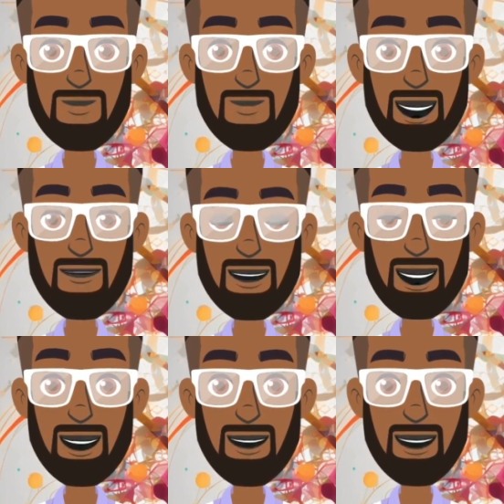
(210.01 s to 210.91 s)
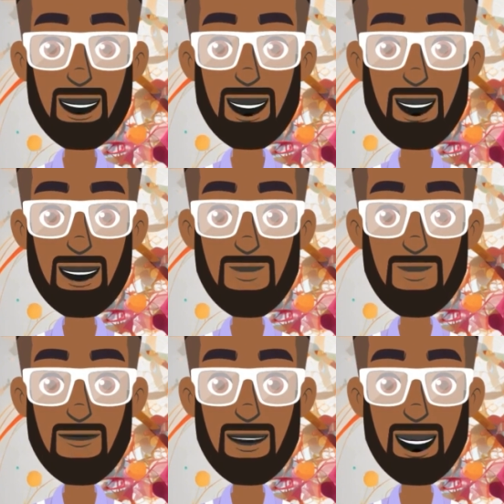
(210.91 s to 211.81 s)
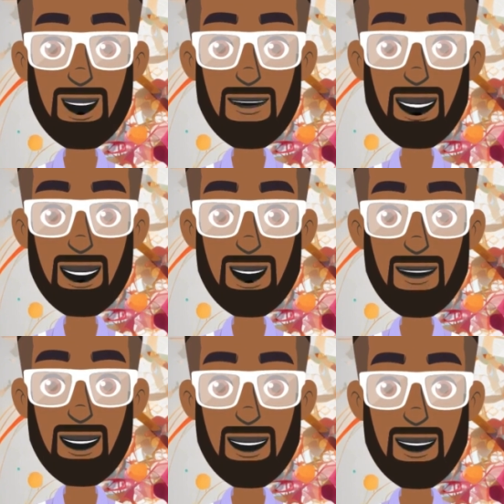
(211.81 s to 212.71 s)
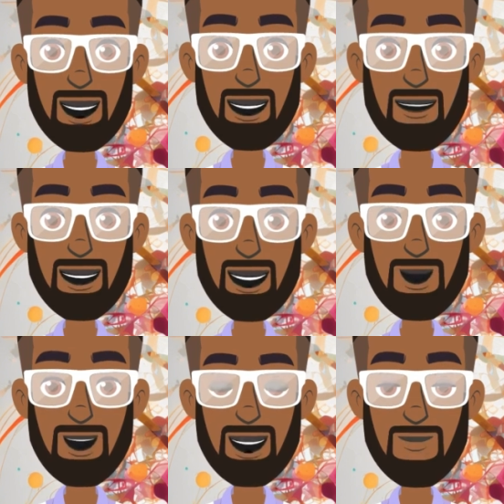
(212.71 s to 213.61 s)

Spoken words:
The best solution is to replace the hard disk immediately.